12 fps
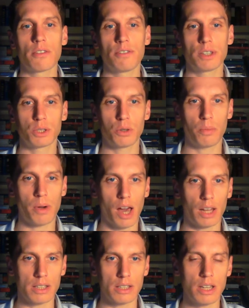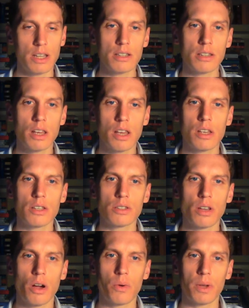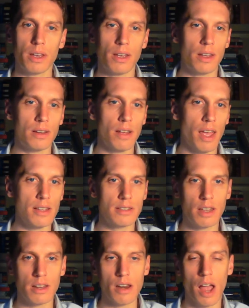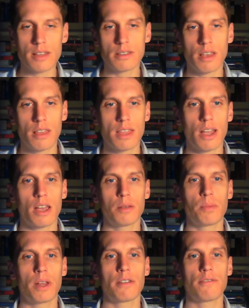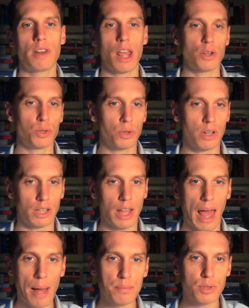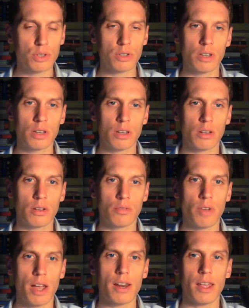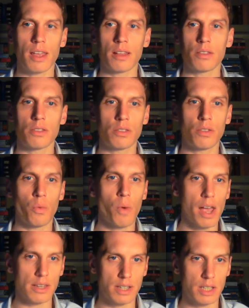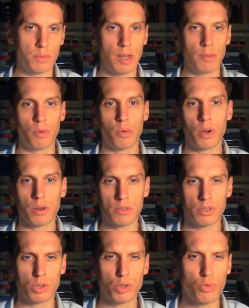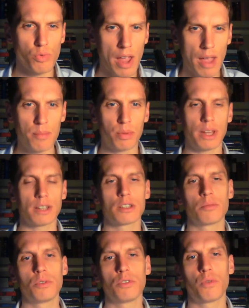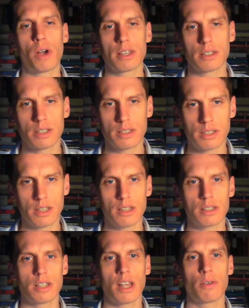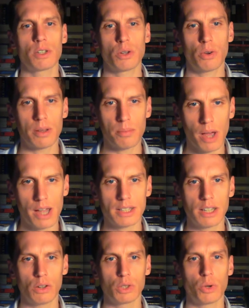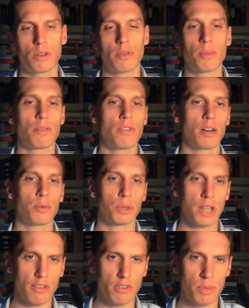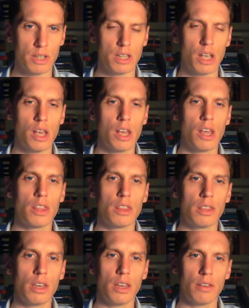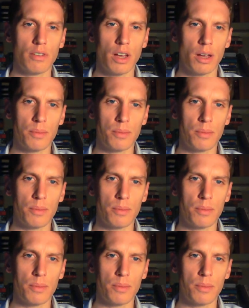the fiscal policies. So in 1819, there had been a financial collapse, right, in the West as people were scrambling to move west and seize territory and buy territory from the federal government. The